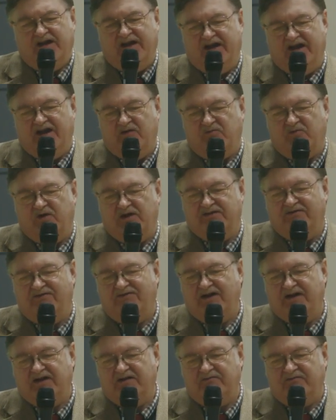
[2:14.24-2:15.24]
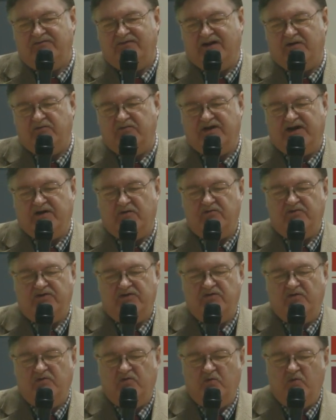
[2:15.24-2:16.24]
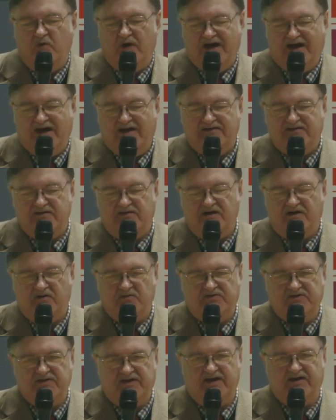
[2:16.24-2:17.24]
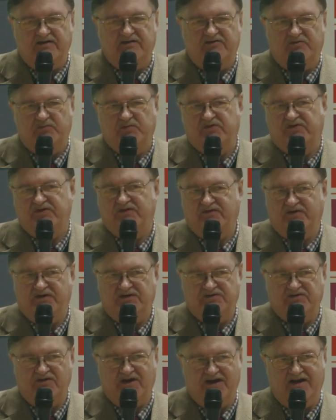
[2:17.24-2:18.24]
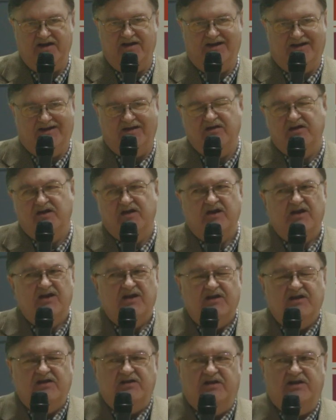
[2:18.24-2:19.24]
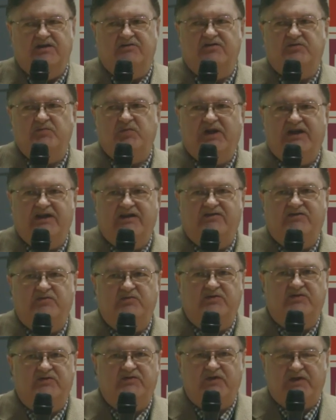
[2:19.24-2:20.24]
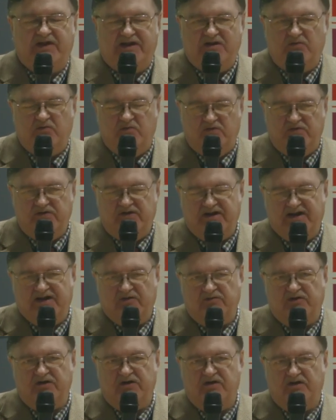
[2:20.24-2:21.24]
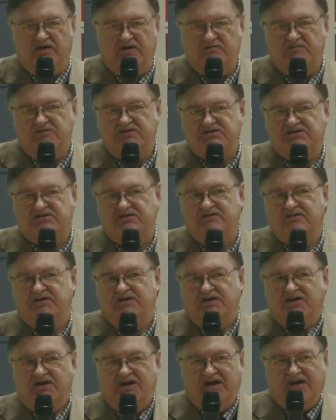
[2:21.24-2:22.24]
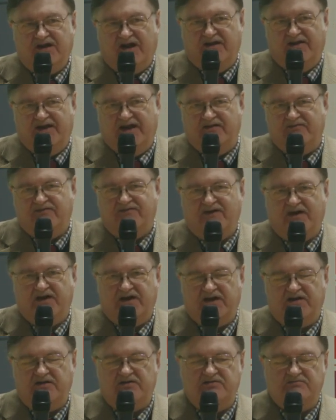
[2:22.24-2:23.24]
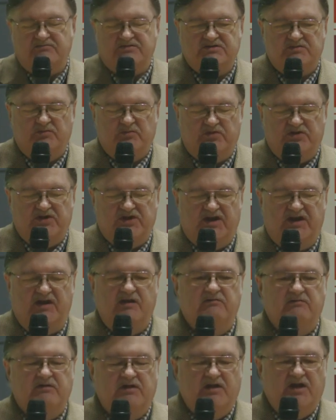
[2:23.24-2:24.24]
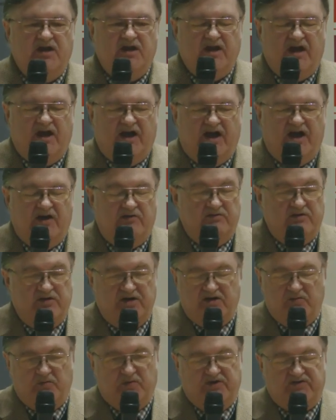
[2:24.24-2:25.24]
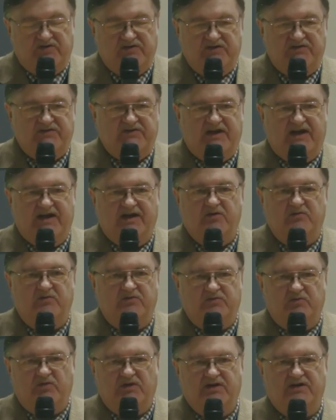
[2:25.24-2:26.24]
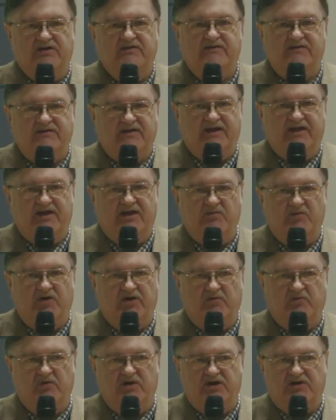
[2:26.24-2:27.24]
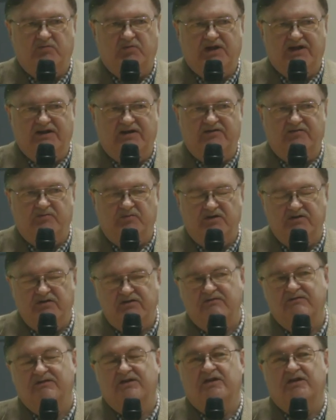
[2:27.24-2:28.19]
Um, well, he find, found out where to go to get the specific training. The nearest place was Fleetwood down the coast, and then find somebody uh, running a business there who was willing to take him on a work placement,